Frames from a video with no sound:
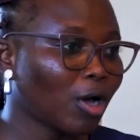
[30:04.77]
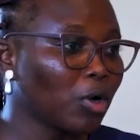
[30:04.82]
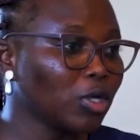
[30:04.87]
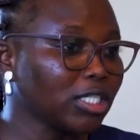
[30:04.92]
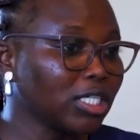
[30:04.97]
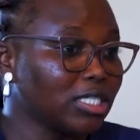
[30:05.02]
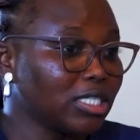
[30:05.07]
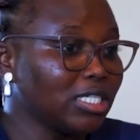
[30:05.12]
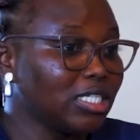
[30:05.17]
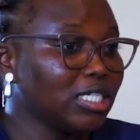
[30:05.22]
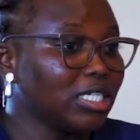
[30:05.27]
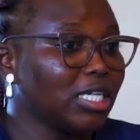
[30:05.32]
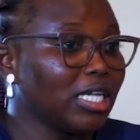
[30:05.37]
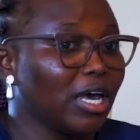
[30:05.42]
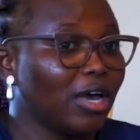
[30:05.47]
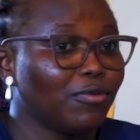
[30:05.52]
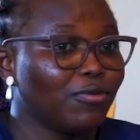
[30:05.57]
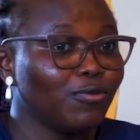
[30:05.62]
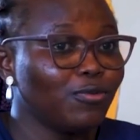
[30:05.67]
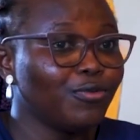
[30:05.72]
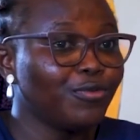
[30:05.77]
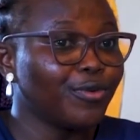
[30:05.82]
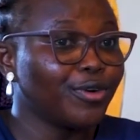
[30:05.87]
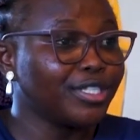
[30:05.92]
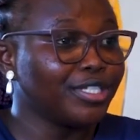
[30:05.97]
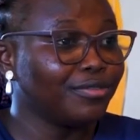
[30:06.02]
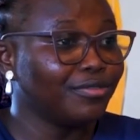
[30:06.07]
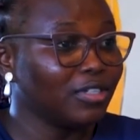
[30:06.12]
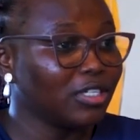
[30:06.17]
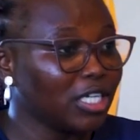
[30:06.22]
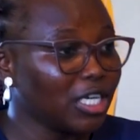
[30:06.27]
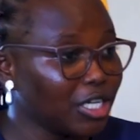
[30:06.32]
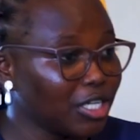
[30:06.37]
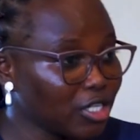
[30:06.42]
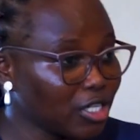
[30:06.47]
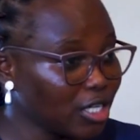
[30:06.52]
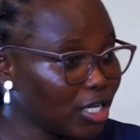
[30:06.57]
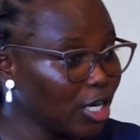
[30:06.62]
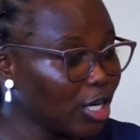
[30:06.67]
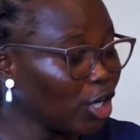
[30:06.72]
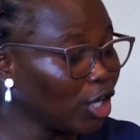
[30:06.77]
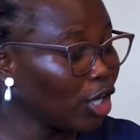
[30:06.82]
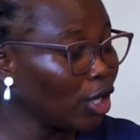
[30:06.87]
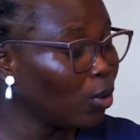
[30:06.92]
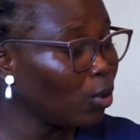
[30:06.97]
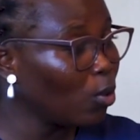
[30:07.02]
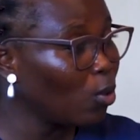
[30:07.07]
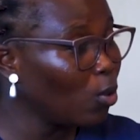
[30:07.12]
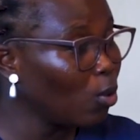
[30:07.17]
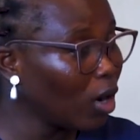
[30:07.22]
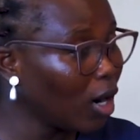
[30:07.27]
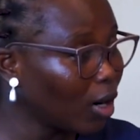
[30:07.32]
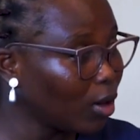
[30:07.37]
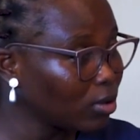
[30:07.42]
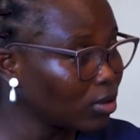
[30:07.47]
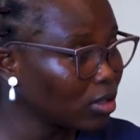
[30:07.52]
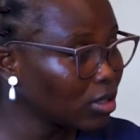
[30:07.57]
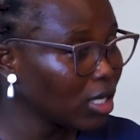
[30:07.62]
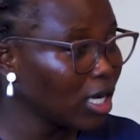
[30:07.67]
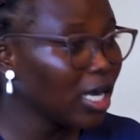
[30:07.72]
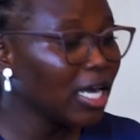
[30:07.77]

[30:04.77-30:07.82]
So I was just teaching her food fortification in her own house.